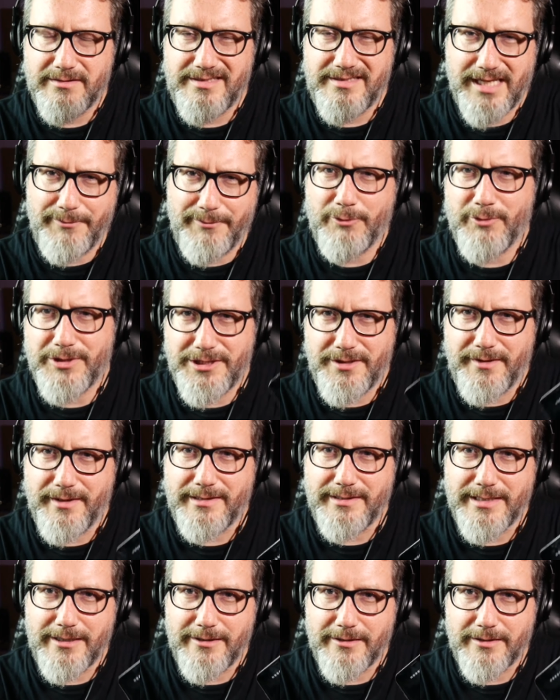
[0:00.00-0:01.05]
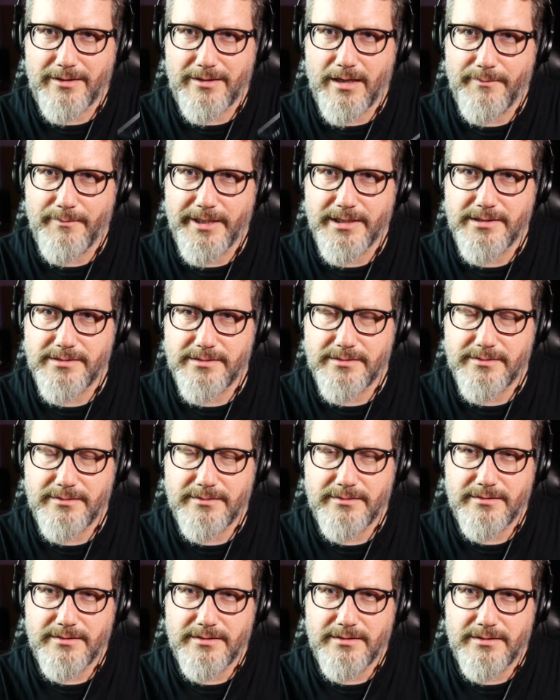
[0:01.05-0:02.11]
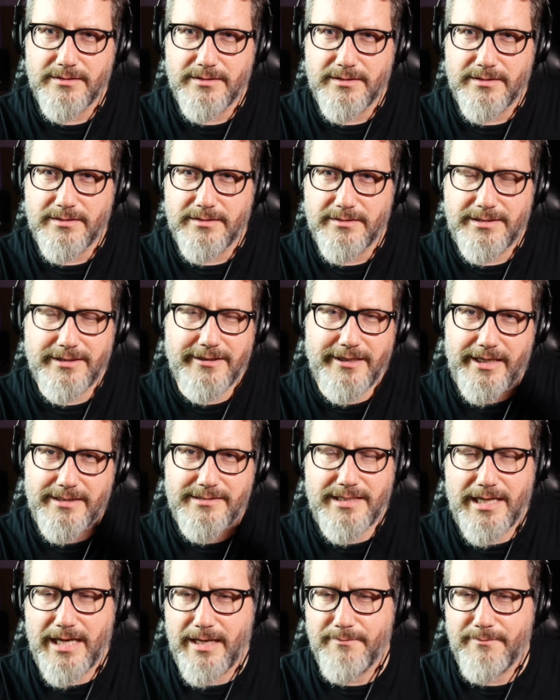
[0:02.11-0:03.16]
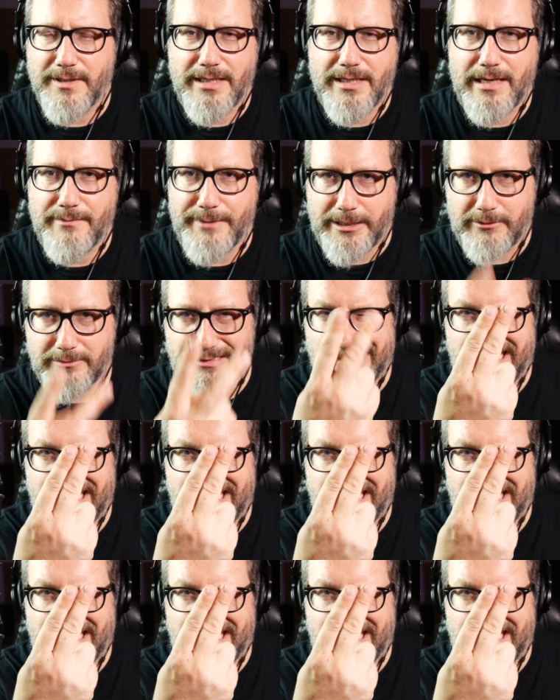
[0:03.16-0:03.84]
Tell me what you think down in the comments. Till the next time, I'm out.